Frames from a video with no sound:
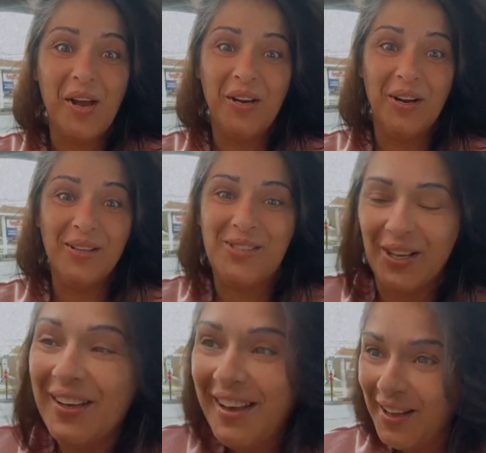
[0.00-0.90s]
I hear that
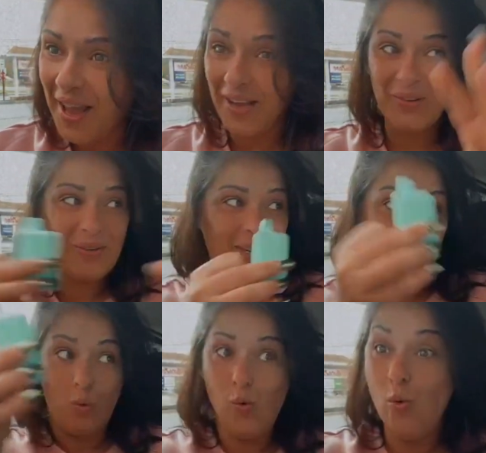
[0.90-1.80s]
shit. Like, you
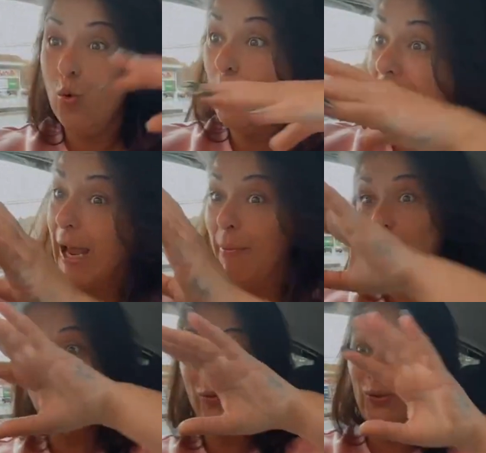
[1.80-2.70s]
can't. Woo,
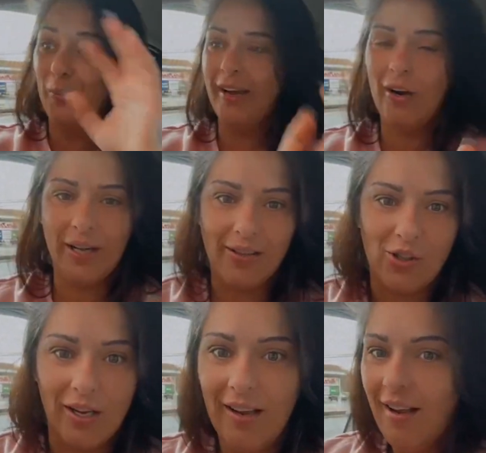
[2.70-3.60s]
geekaboo, woo, woo. We heard
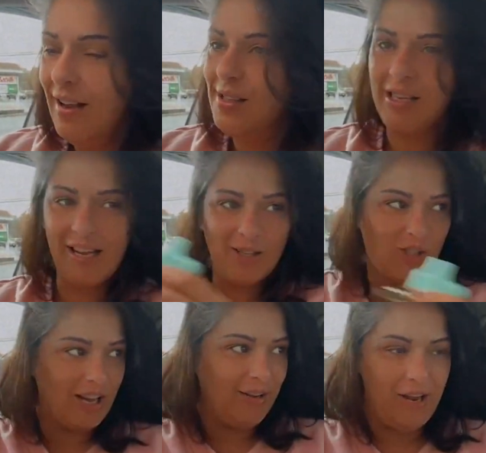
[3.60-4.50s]
that shit. Seeing
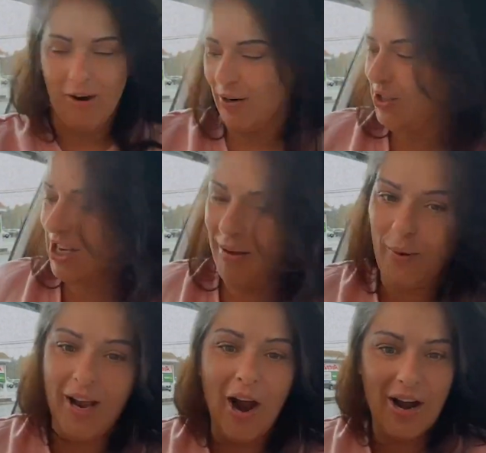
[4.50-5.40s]
shit, hearing
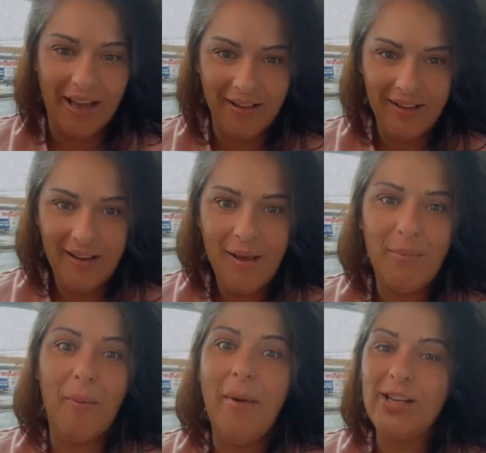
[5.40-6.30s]
shit. We heard it.
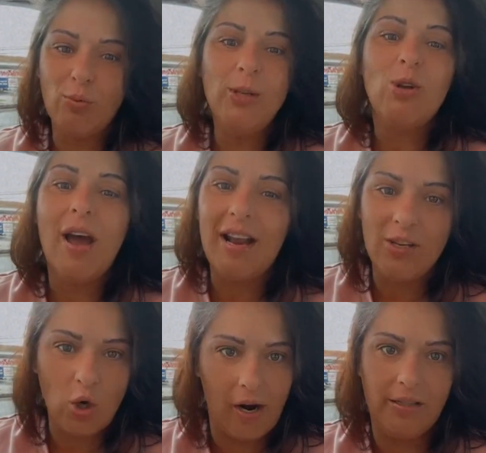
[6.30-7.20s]
But, bitch, we trying
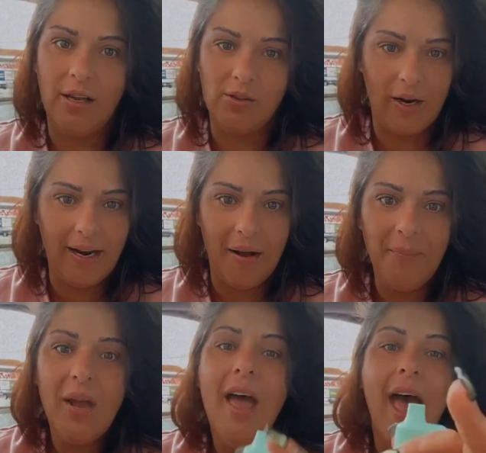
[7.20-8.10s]
to enjoy ourselves right now.
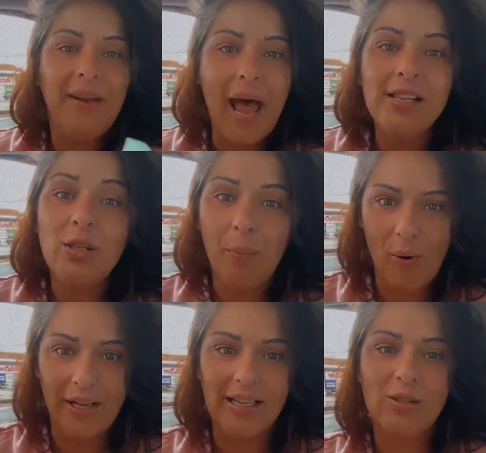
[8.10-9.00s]
And that's the
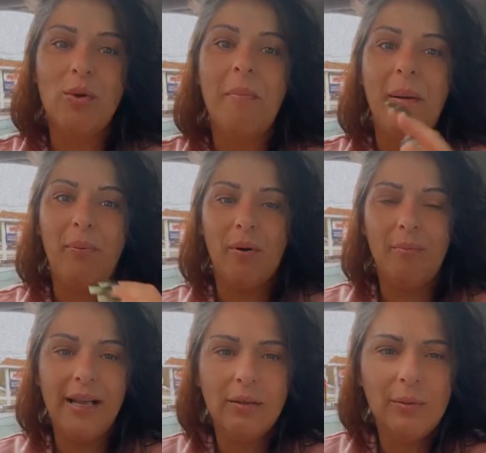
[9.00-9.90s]
point. This is what my
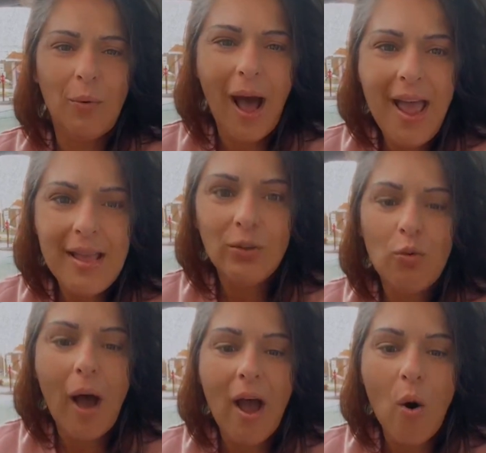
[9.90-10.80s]
point. Why
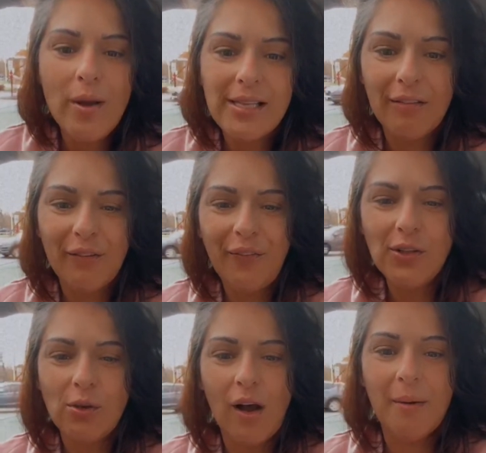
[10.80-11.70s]
do I always have the
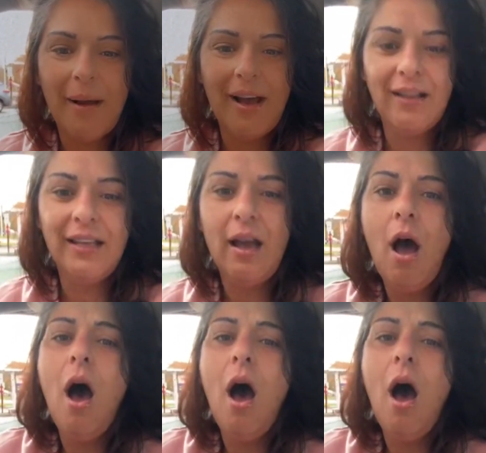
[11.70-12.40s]
filter on? Am I ugly?